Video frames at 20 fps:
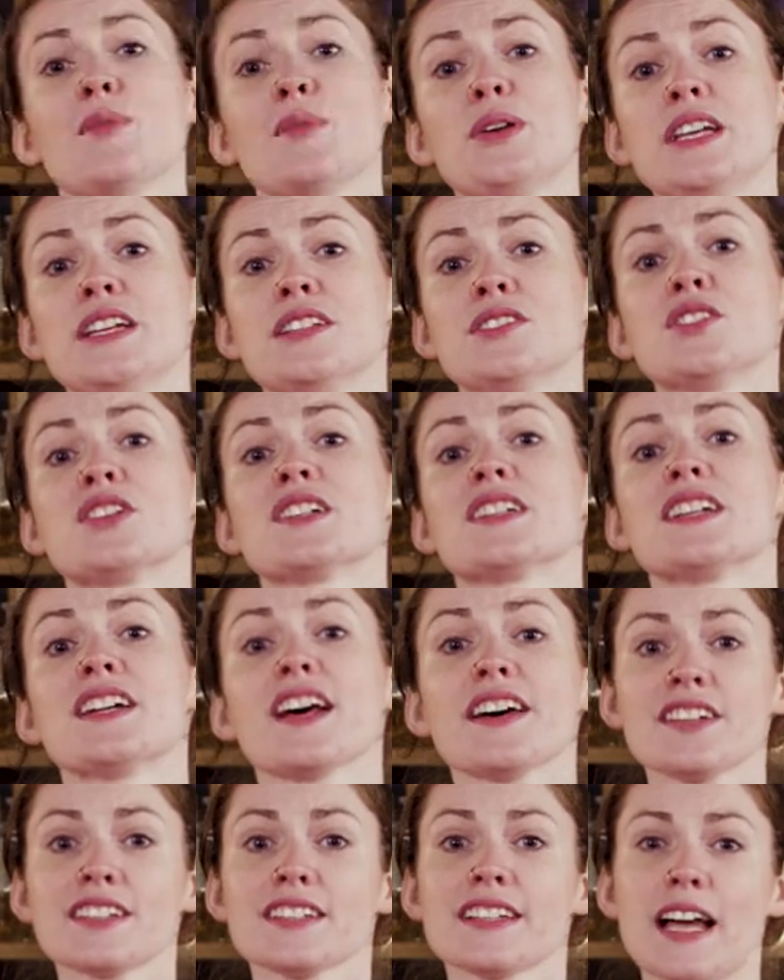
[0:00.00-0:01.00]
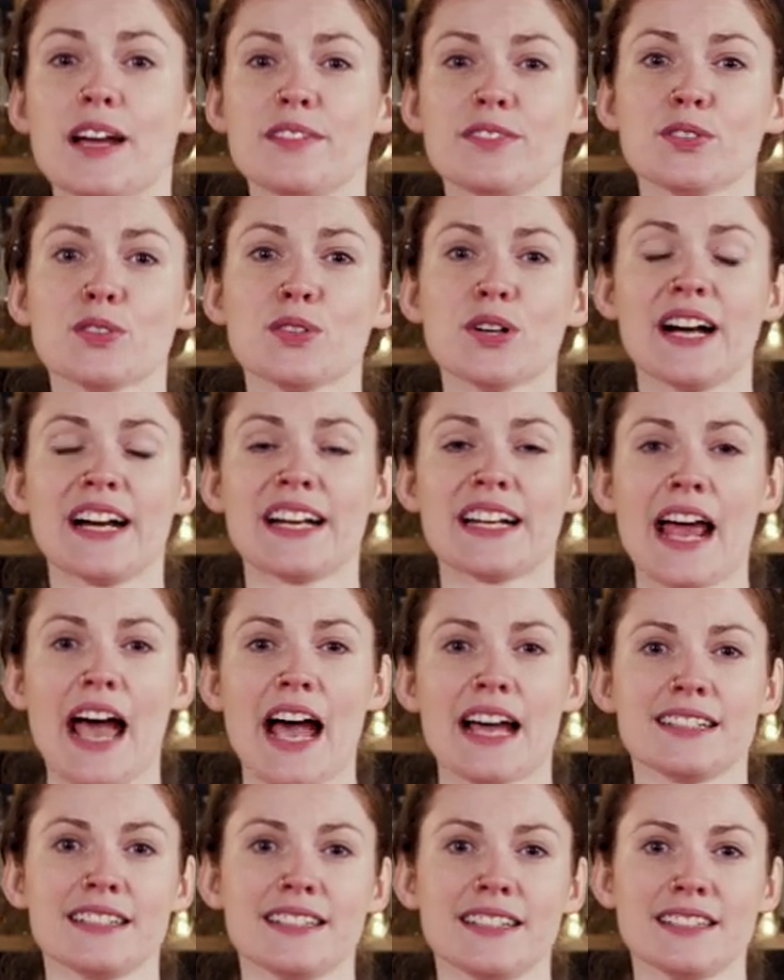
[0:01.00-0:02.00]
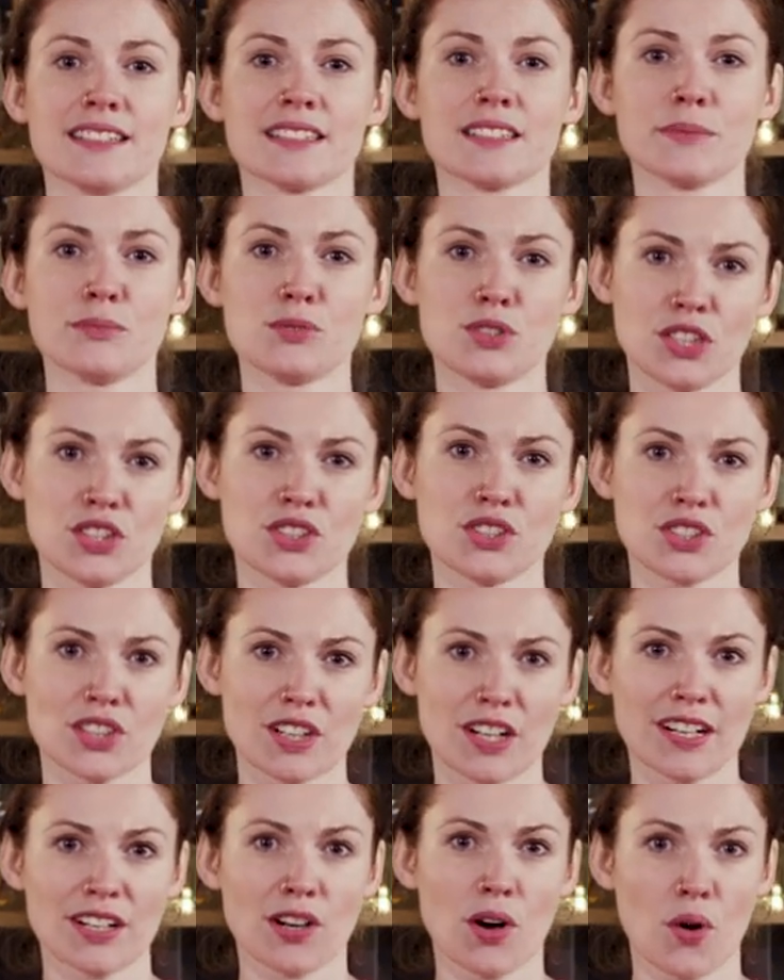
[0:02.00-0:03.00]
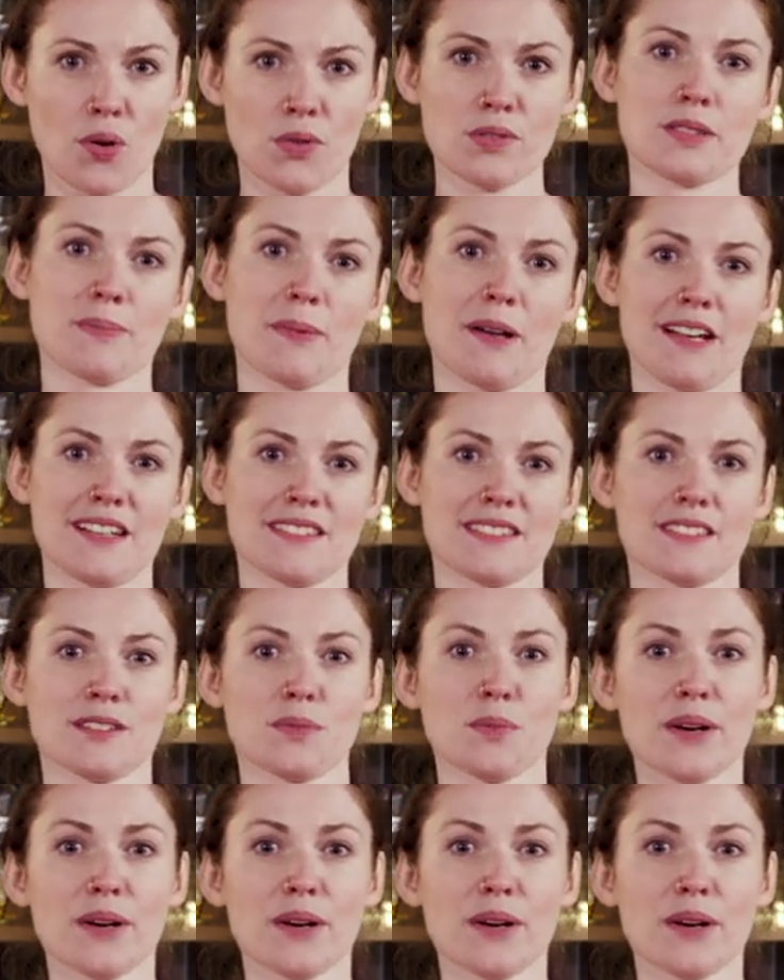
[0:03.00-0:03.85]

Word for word: and we took it another level and added in some ginger and allspice as